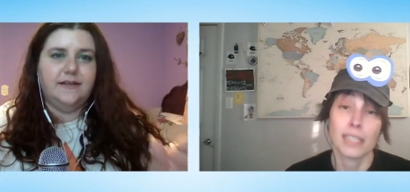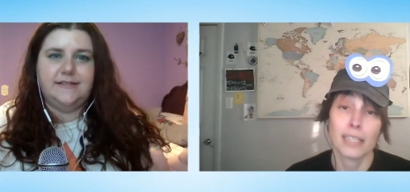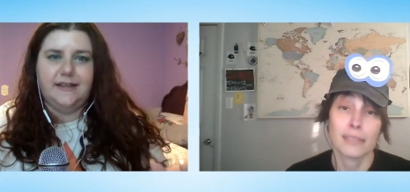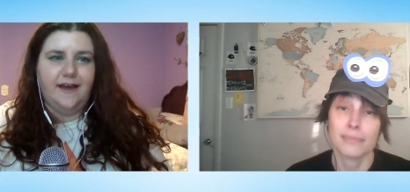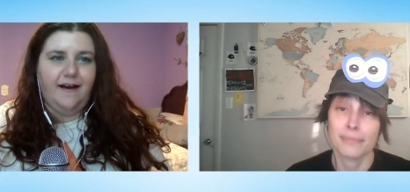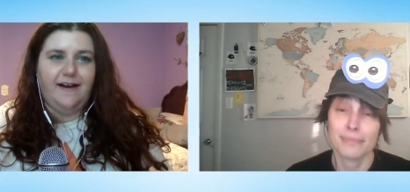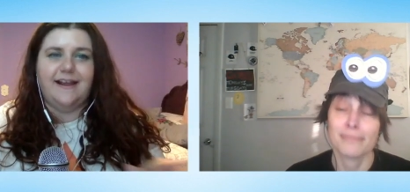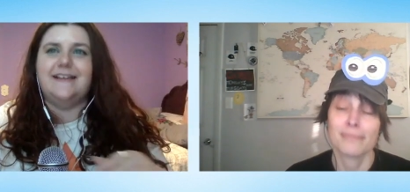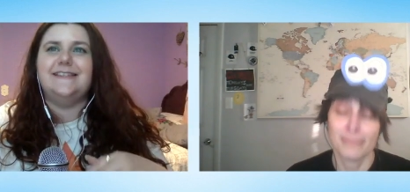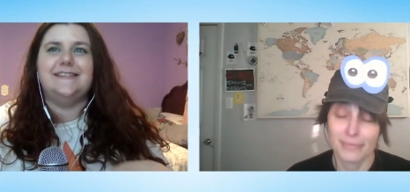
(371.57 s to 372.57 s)
Speaker 1: the
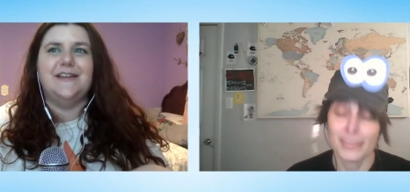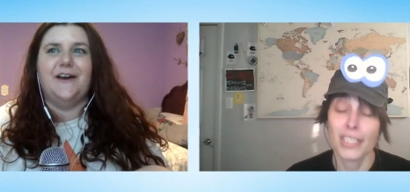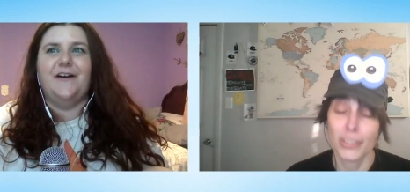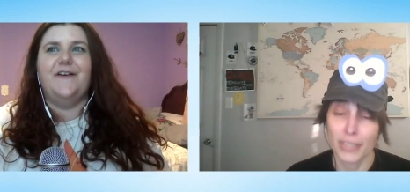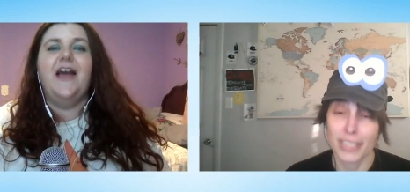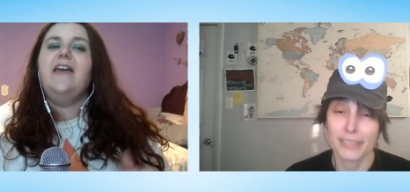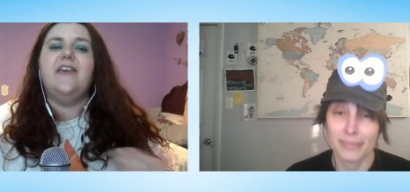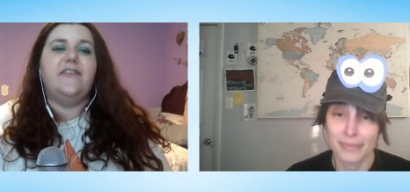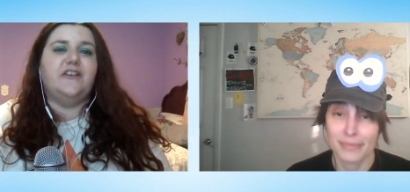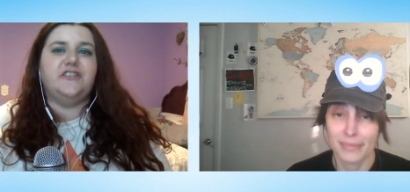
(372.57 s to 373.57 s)
audience. So
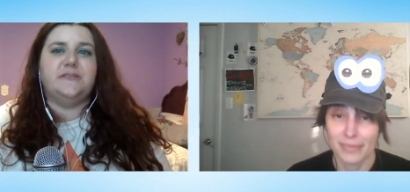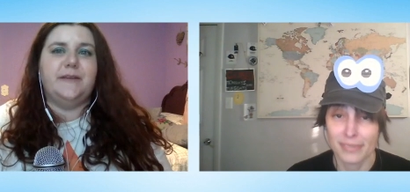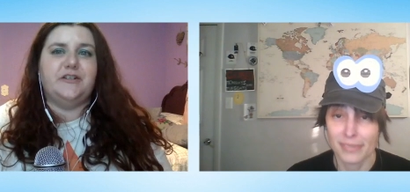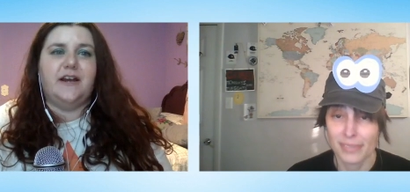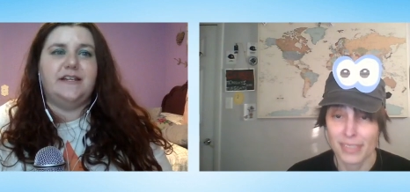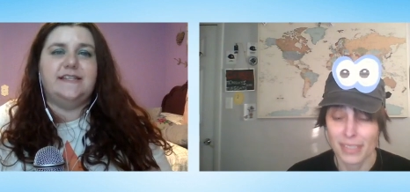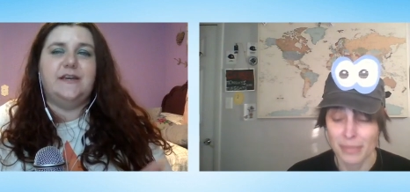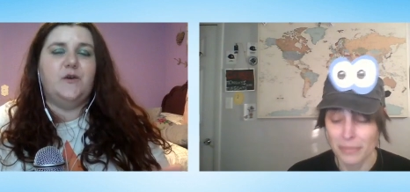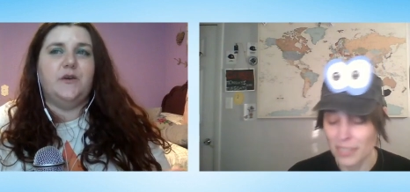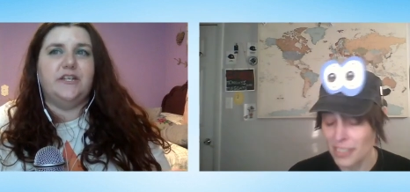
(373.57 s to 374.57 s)
then they'll just be trying to
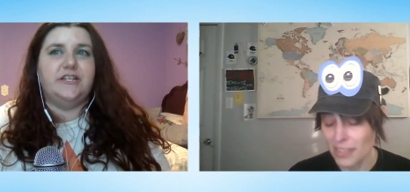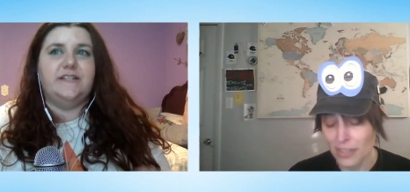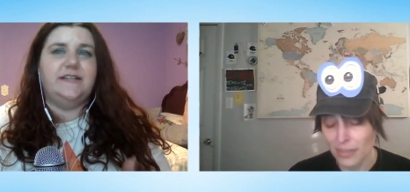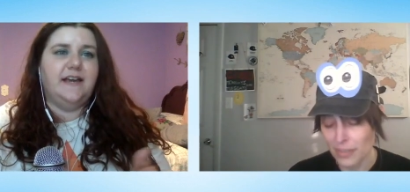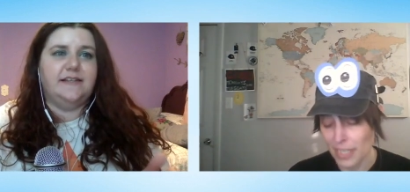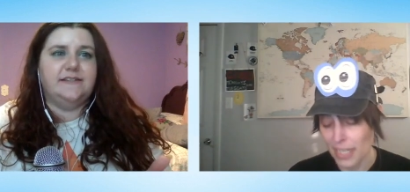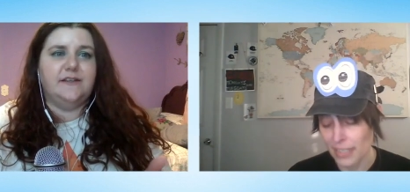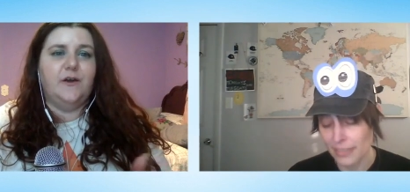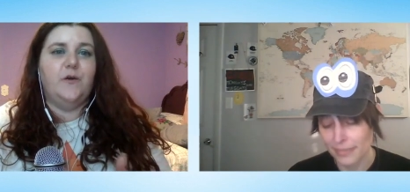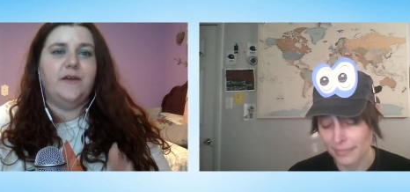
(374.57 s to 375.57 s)
see who Please can GTS, yeah.
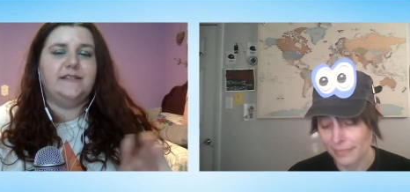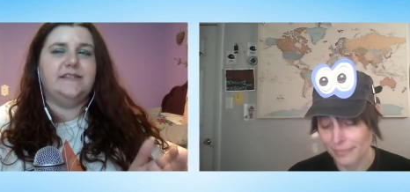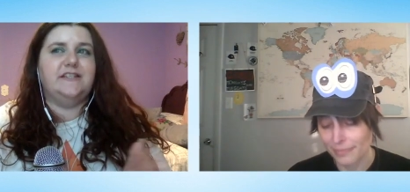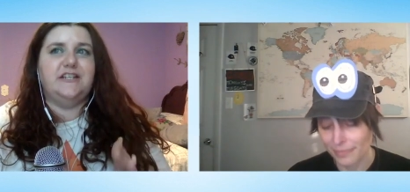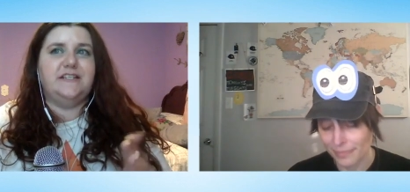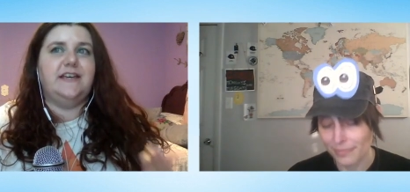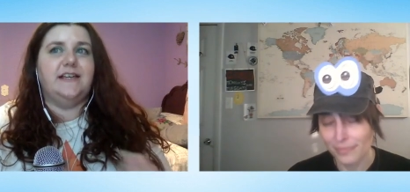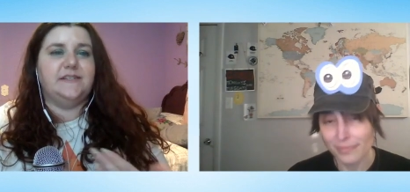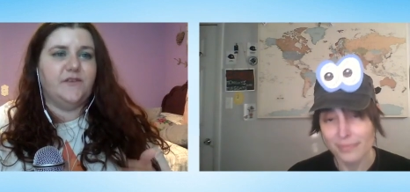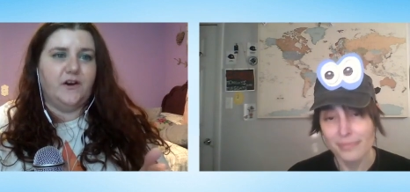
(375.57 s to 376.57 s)
who gets the
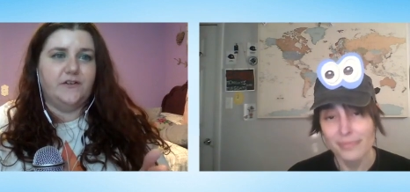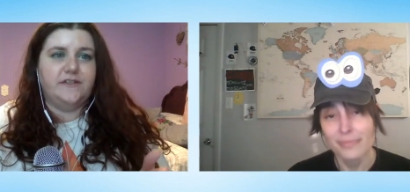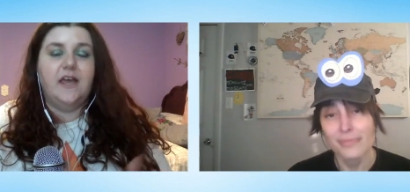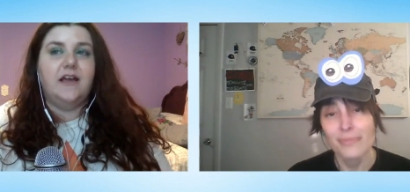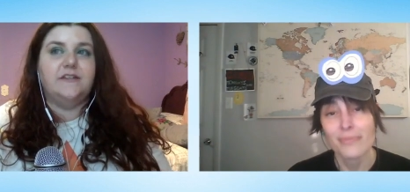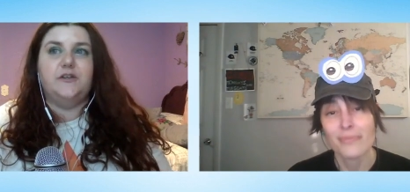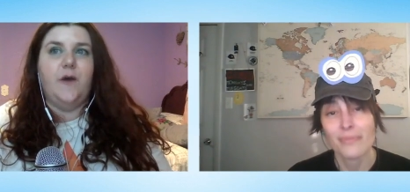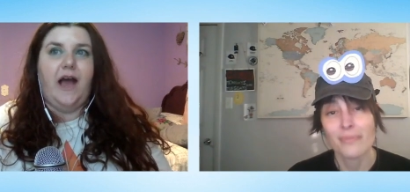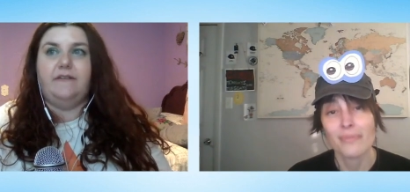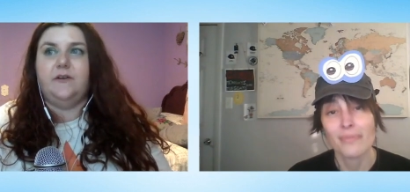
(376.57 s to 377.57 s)
GTS first, because
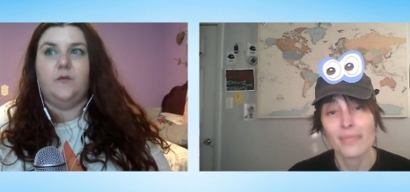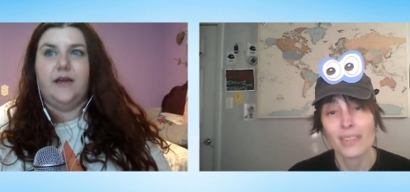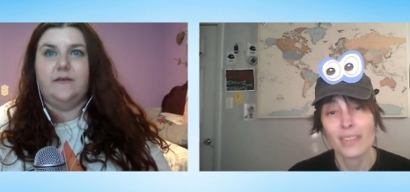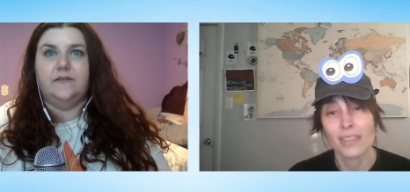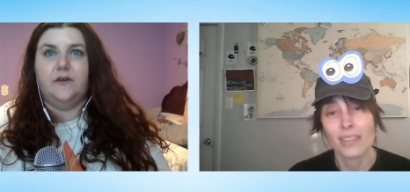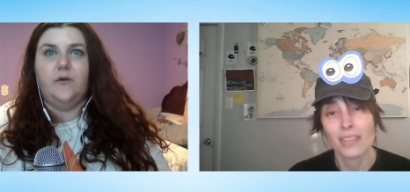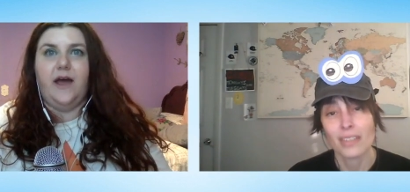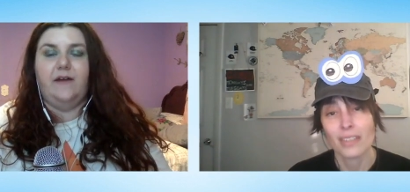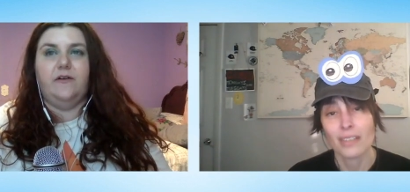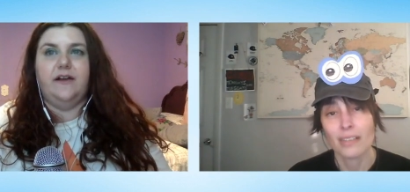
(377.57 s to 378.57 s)
you have to win.
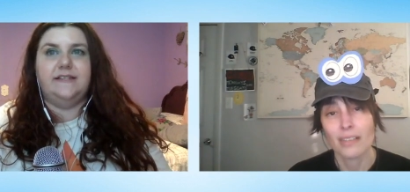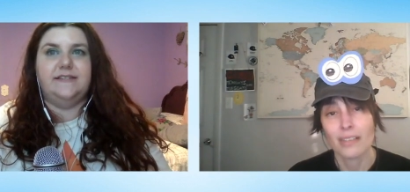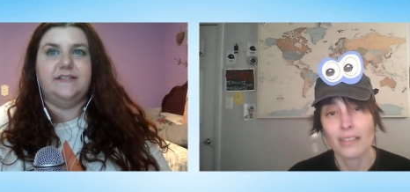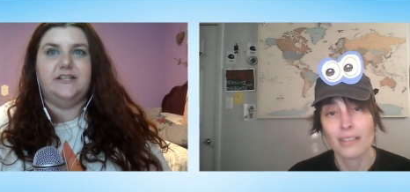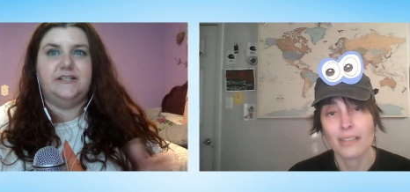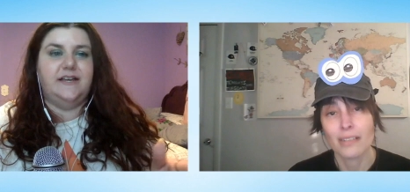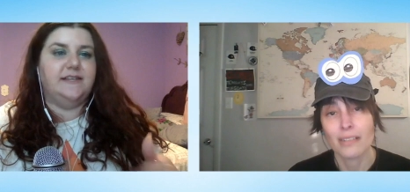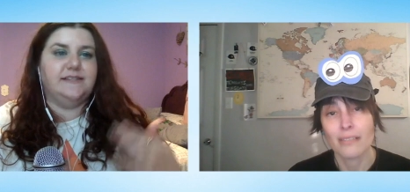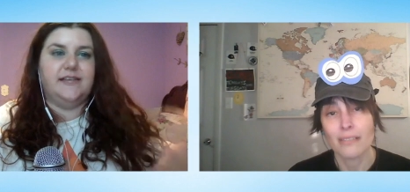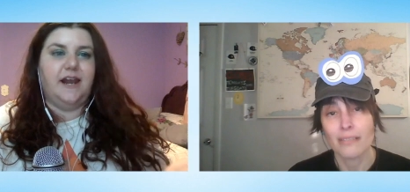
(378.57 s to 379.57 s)
Whoever hits the
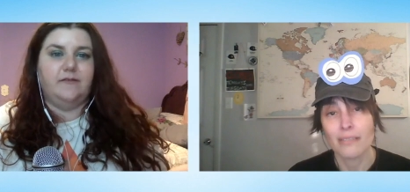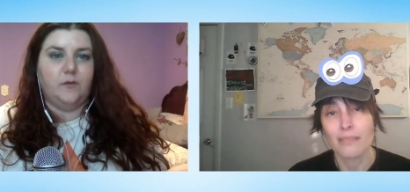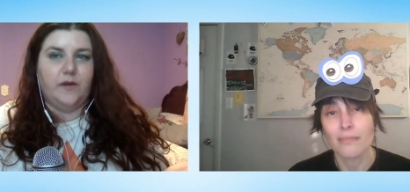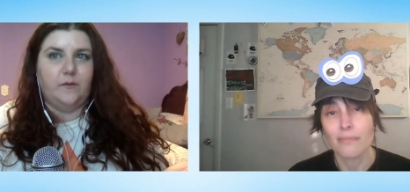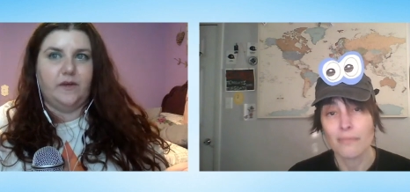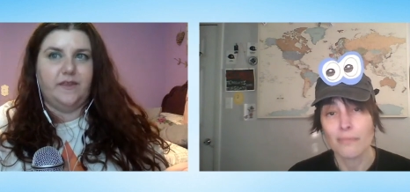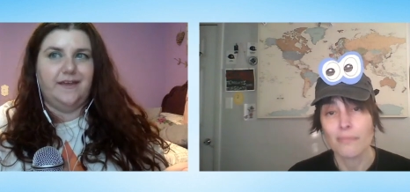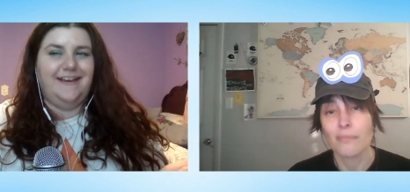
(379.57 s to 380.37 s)
GTS is gonna have to win with it.